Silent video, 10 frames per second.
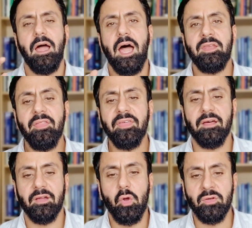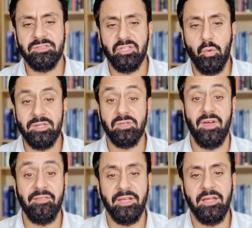Another consequence of
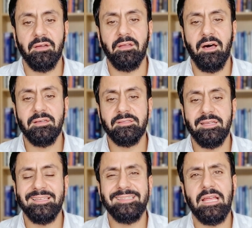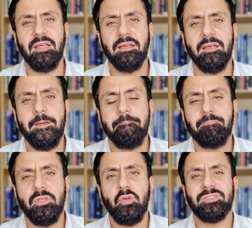having ikhlas is that
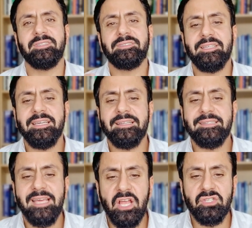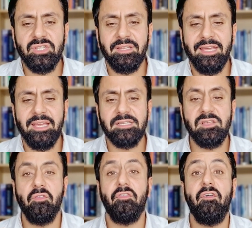your sincere intention
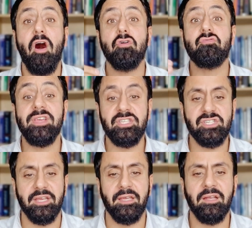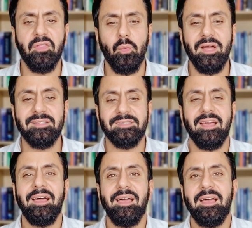is far-reaching. In other words,
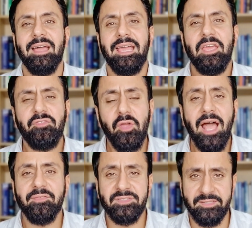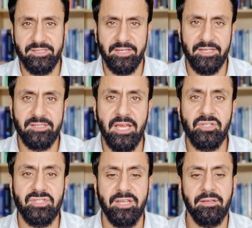if you have sincere
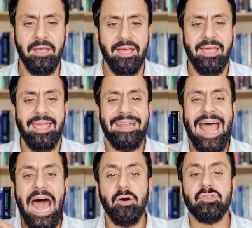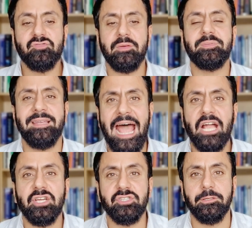intention, it outstrips an
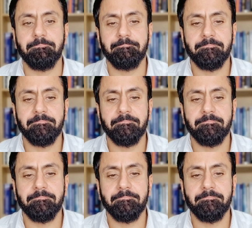action.